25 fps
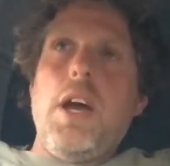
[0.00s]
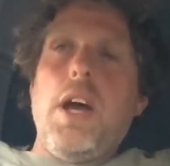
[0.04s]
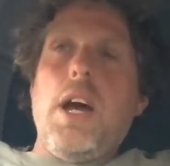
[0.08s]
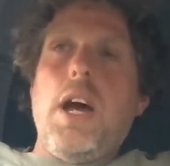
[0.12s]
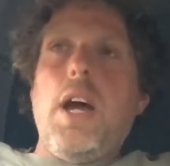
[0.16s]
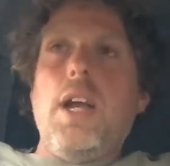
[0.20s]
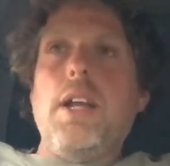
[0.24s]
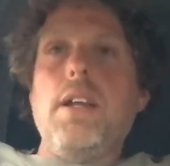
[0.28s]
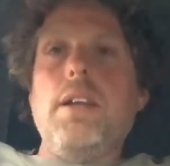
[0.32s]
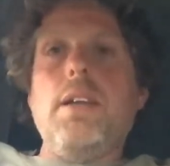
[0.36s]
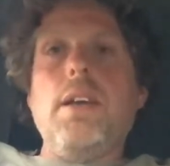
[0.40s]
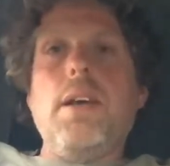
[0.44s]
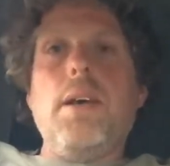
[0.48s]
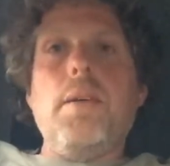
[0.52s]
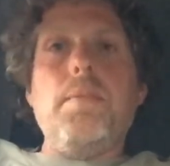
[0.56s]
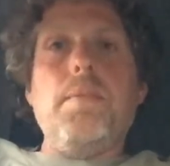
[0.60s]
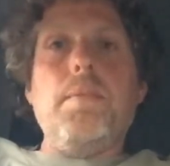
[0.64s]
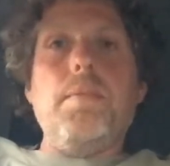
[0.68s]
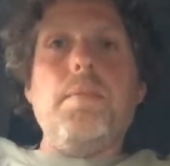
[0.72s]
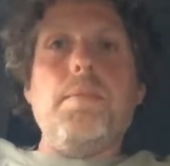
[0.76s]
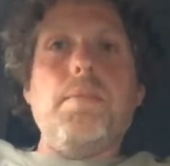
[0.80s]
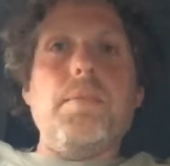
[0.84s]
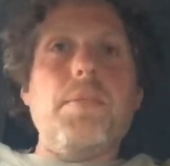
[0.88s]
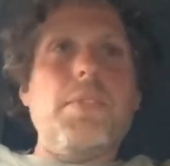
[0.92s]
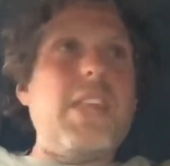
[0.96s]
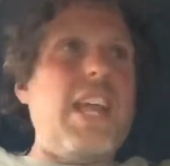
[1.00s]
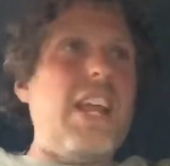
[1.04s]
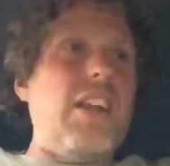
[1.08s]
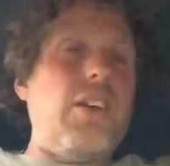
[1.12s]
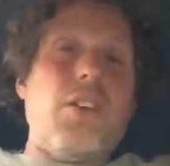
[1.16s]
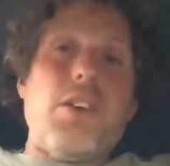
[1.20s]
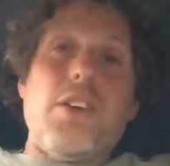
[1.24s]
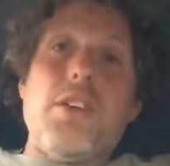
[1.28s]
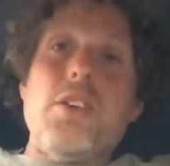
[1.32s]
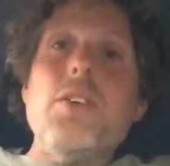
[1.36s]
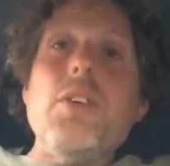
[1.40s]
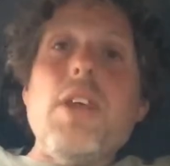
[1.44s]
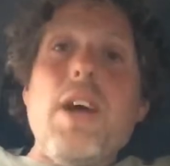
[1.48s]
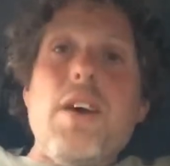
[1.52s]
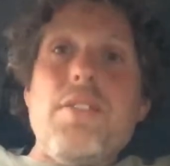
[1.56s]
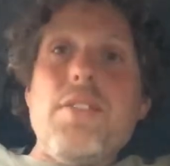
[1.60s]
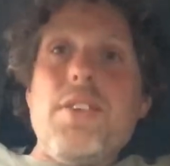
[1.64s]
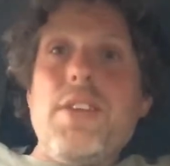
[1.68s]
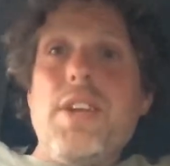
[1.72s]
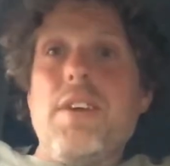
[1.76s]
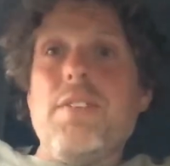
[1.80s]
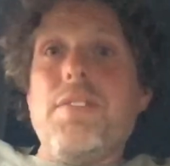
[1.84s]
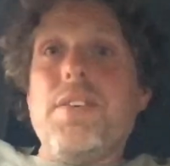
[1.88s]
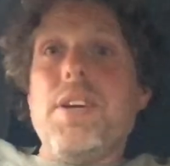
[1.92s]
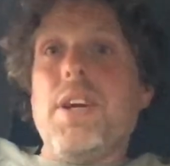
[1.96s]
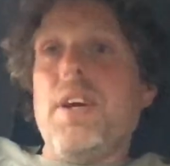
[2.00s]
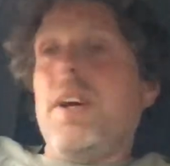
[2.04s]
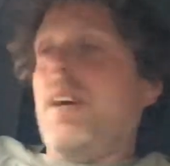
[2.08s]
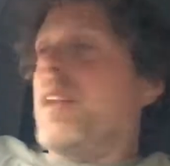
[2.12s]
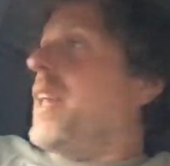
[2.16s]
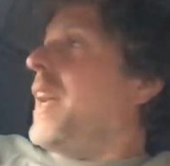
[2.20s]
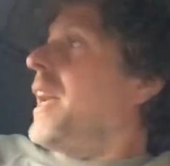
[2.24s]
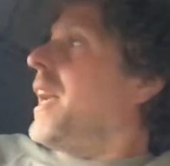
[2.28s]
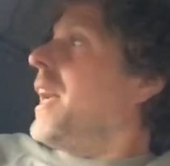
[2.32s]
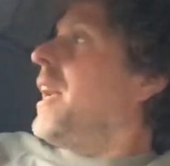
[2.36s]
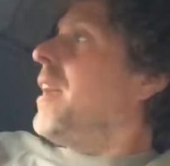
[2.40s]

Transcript: And they're not going to do that for nothing, are they?